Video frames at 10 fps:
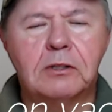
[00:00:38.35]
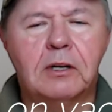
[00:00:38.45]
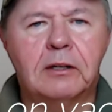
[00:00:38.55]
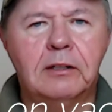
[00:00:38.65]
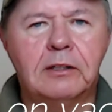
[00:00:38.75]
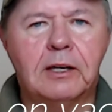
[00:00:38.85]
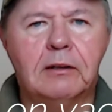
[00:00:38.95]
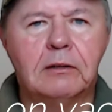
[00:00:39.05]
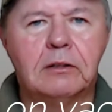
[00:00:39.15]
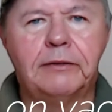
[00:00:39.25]
going to take a
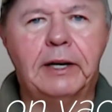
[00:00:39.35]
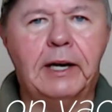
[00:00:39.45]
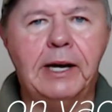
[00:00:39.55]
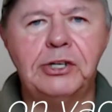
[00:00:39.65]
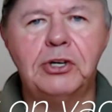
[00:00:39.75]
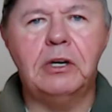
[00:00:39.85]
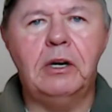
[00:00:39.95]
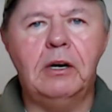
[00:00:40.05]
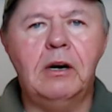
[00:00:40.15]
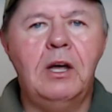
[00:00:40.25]
little vacation here.